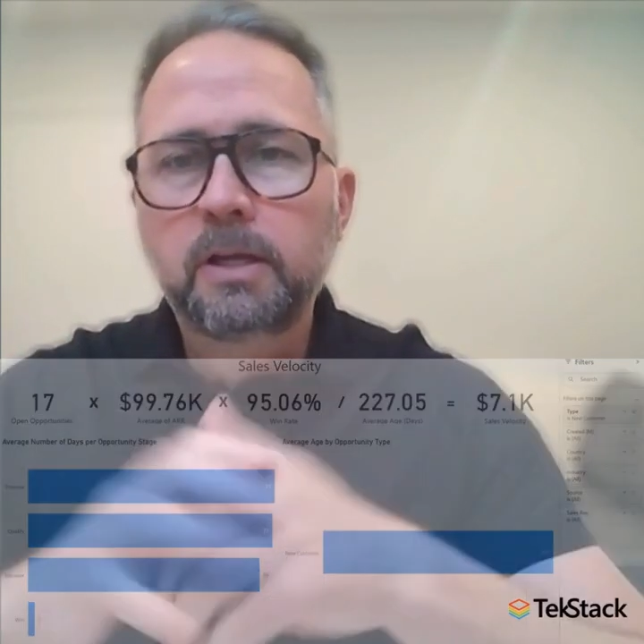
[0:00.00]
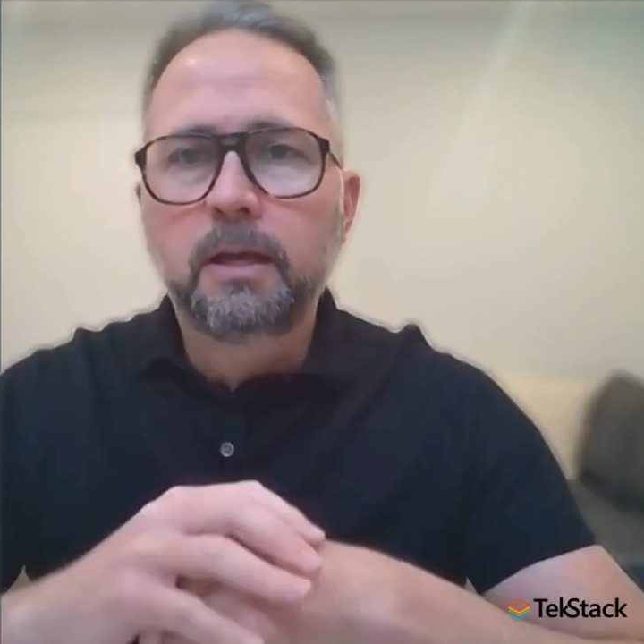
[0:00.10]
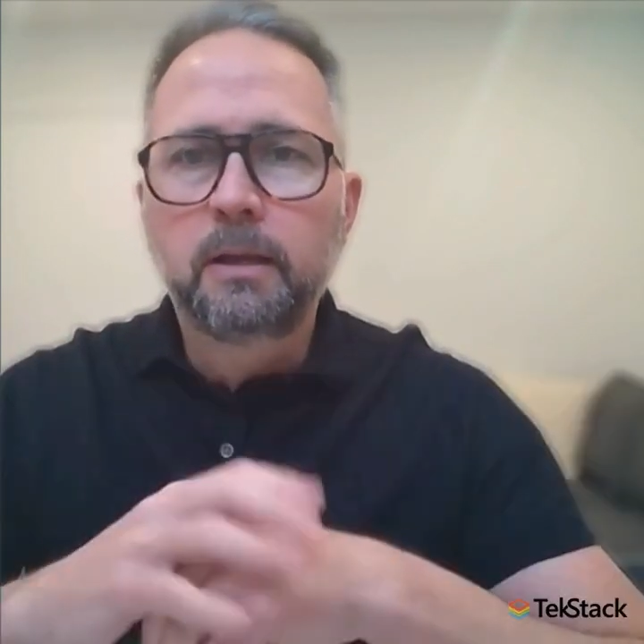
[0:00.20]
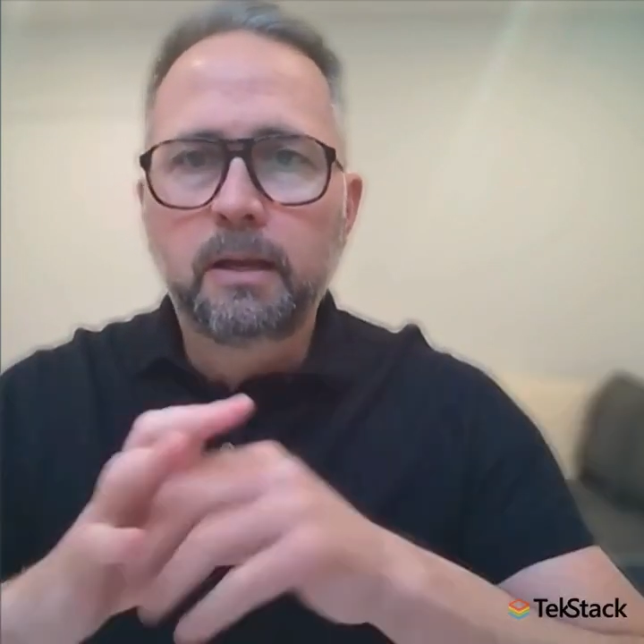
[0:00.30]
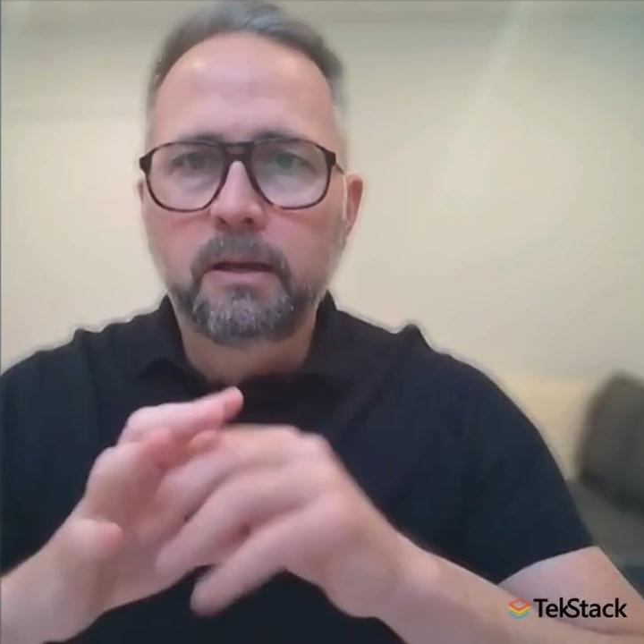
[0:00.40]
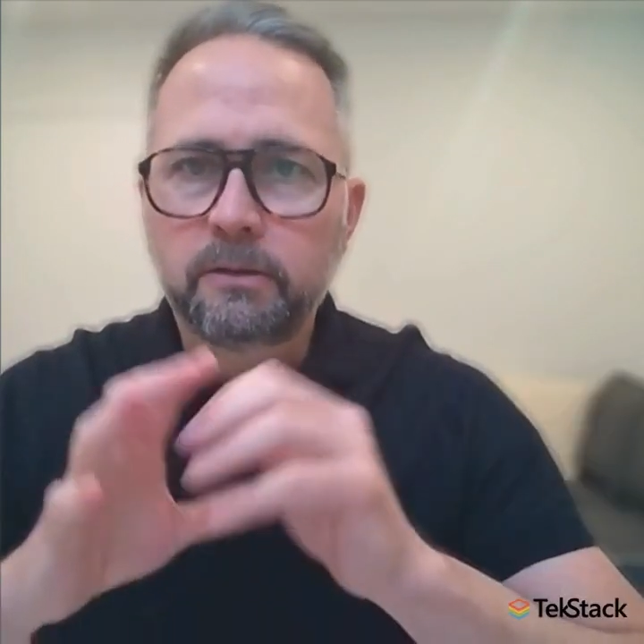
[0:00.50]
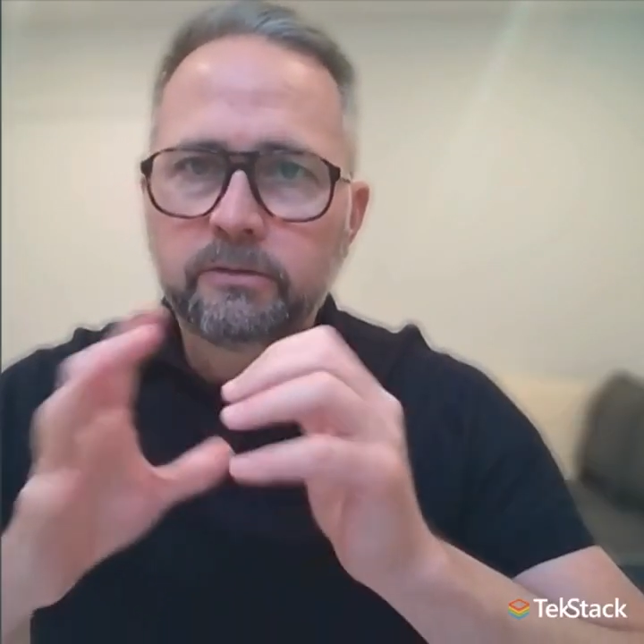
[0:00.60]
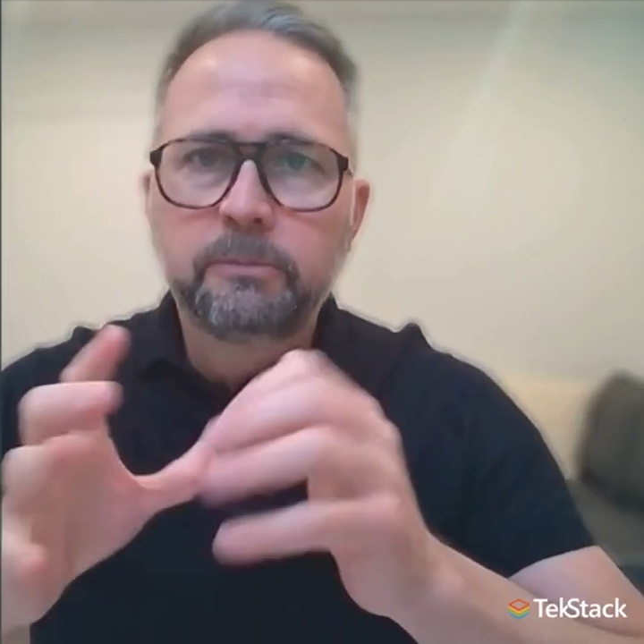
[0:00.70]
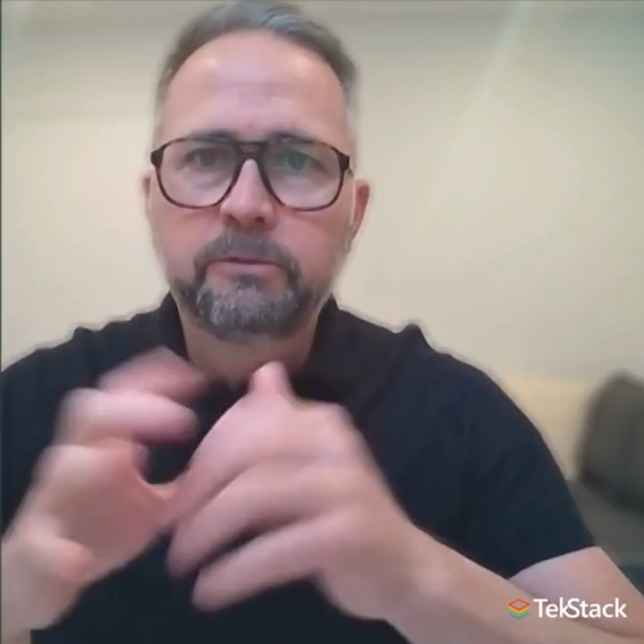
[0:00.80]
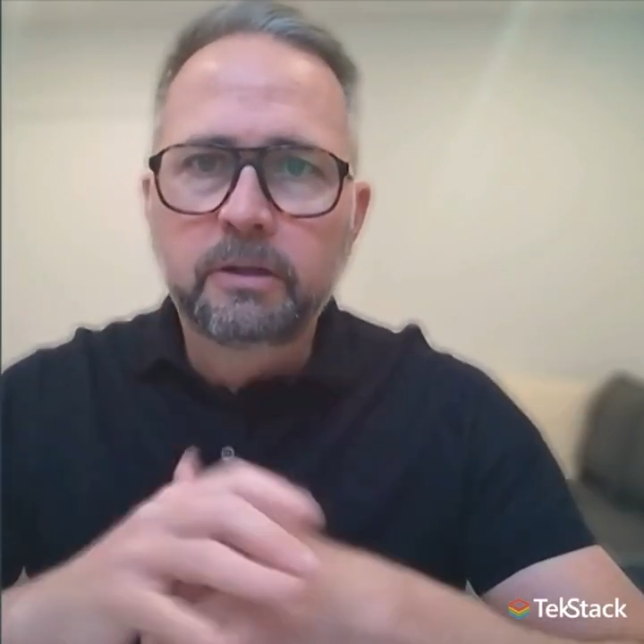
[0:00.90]
at it at a
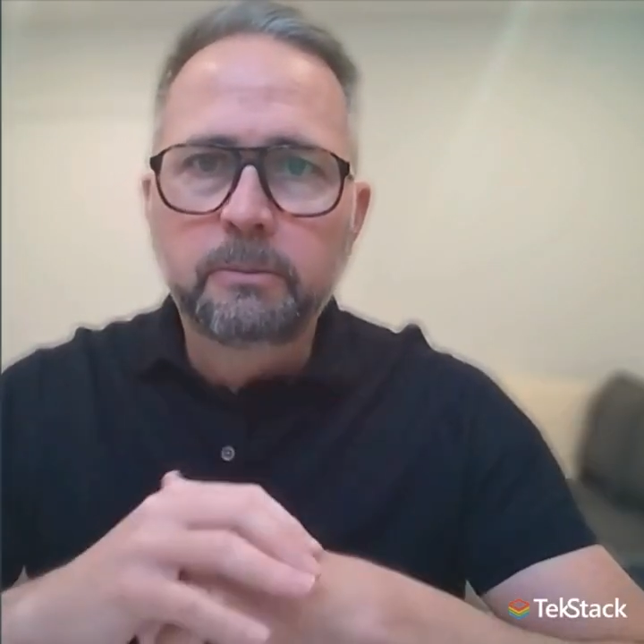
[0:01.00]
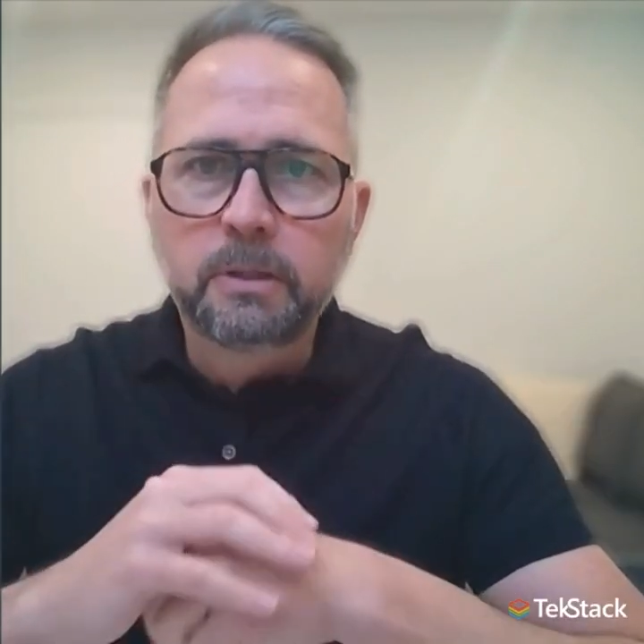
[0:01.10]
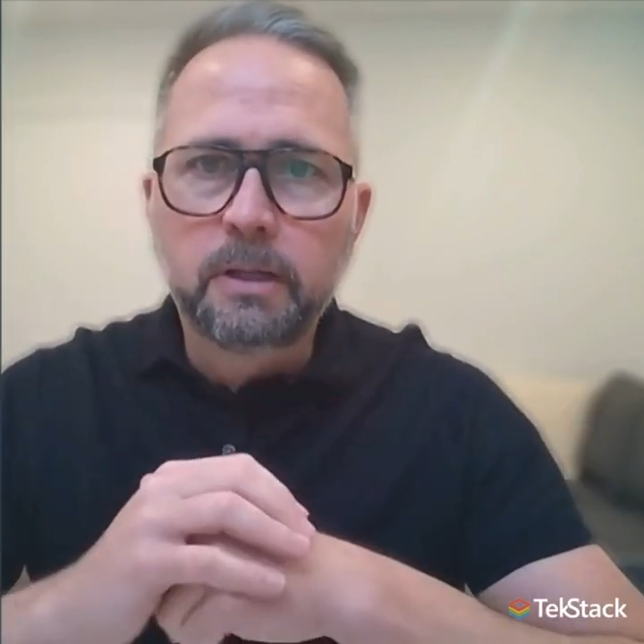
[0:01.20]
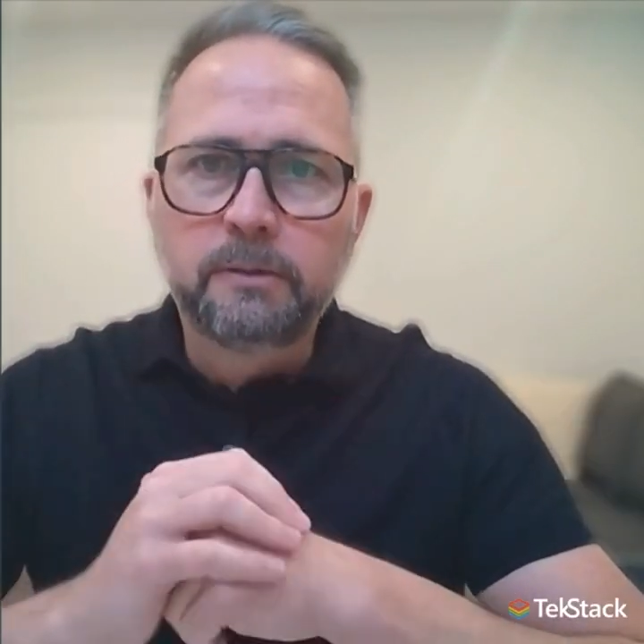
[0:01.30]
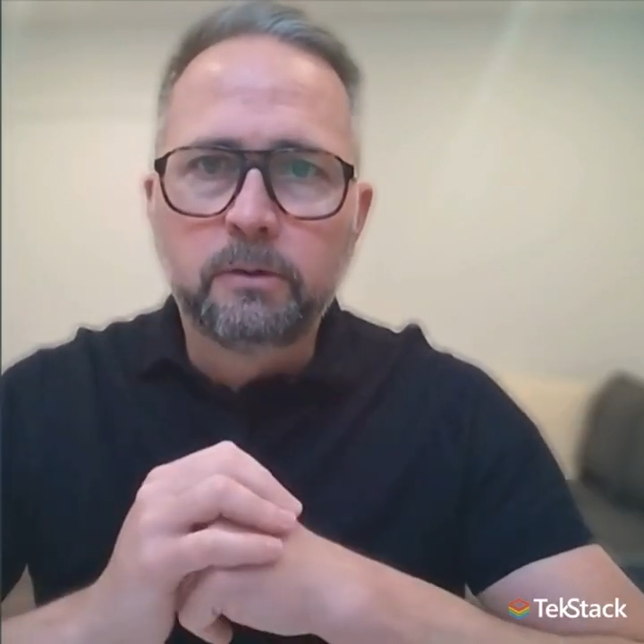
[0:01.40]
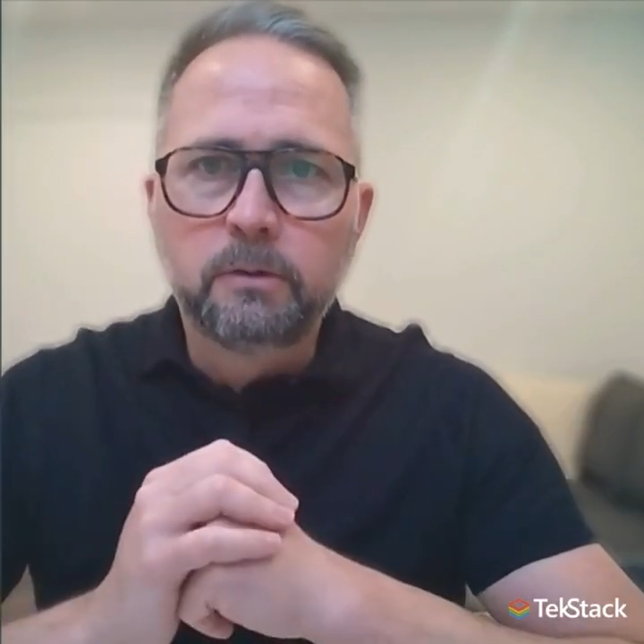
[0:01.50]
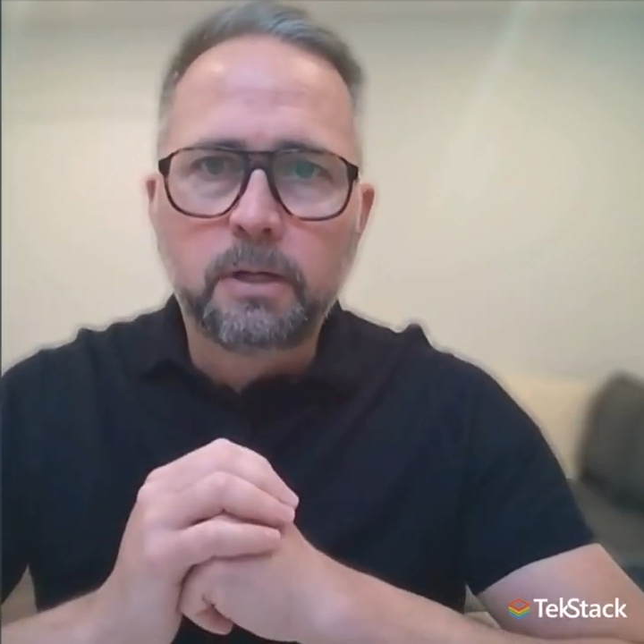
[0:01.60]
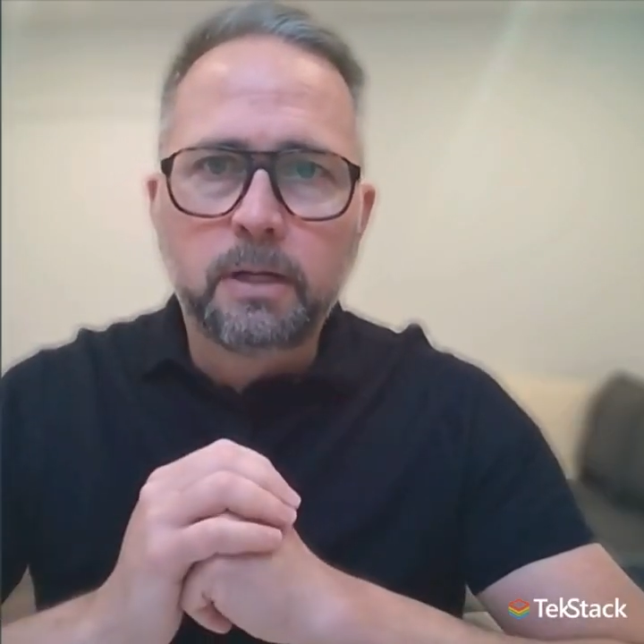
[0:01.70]
sub-segment level